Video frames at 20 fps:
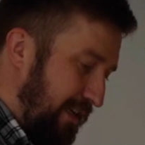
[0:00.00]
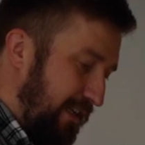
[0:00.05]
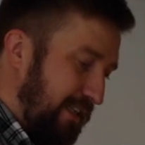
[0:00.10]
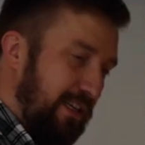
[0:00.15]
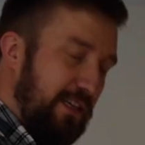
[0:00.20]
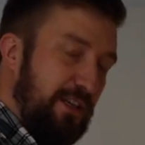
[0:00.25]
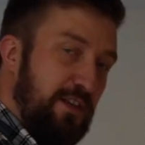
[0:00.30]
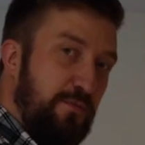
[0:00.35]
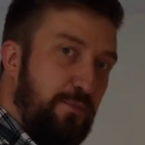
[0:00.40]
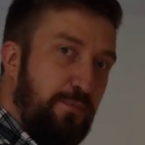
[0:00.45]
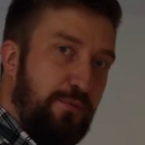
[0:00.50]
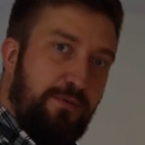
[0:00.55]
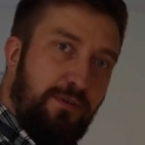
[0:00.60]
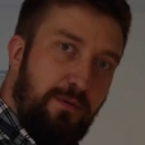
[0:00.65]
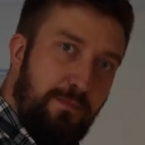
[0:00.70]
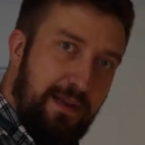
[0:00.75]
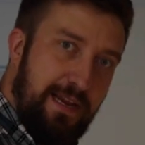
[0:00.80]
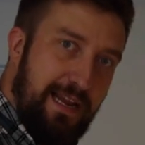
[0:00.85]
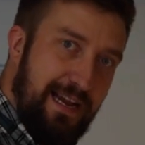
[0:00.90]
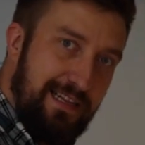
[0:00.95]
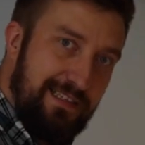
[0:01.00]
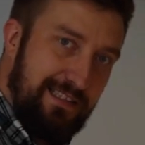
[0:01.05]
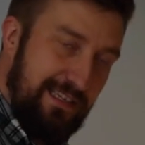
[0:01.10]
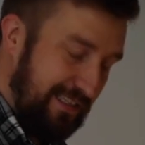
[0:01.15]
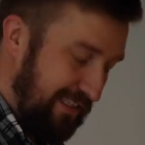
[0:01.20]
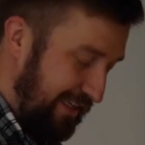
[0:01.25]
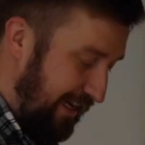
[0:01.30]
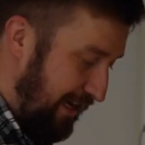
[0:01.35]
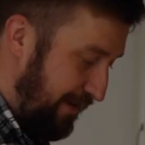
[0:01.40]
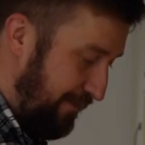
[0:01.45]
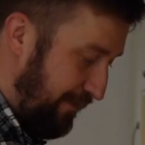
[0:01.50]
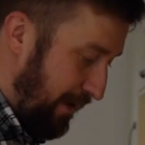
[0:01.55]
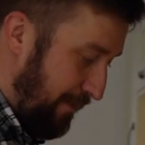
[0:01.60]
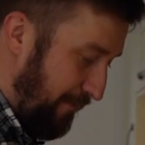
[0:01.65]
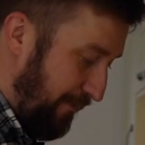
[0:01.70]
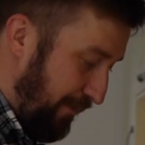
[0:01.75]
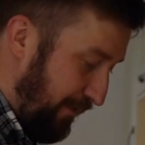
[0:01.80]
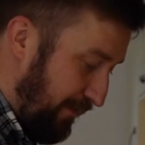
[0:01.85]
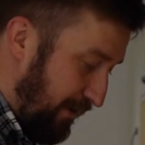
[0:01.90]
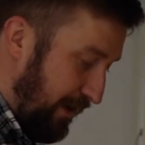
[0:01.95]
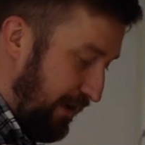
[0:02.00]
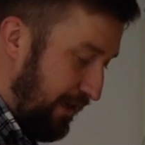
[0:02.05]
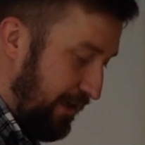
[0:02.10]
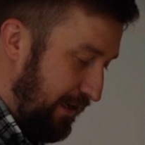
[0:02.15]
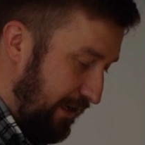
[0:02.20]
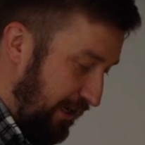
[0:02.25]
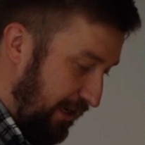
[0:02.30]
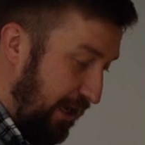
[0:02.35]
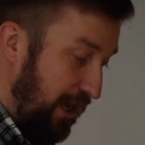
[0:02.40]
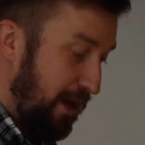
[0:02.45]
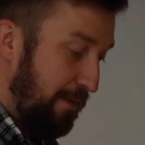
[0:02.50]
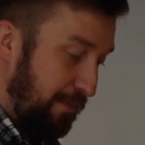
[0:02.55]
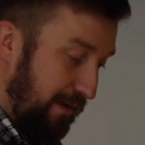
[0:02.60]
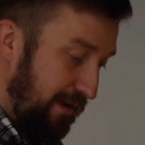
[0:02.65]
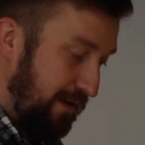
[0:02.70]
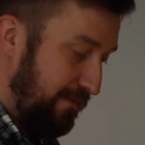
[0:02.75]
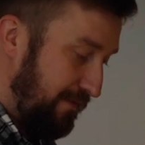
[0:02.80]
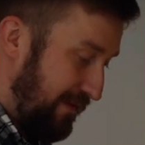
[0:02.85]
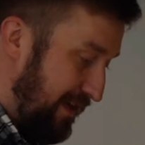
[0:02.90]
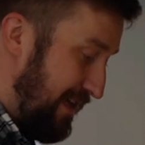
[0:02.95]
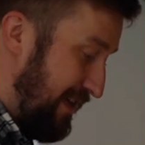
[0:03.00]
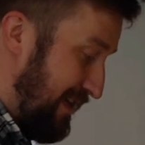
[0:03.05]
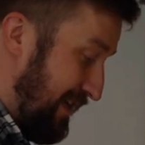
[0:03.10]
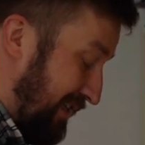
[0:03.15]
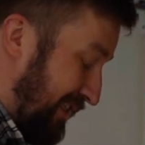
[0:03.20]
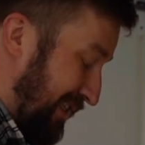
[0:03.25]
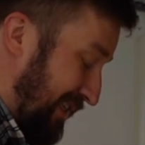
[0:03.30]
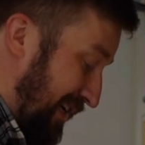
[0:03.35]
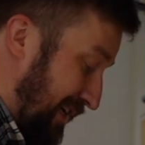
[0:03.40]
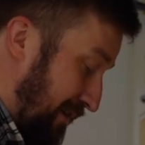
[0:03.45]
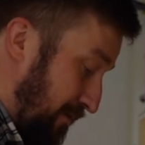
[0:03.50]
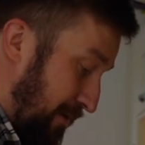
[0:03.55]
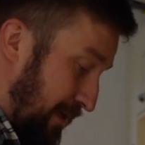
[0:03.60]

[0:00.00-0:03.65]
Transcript: is that you've probably had to save up for a couple of years. Okay,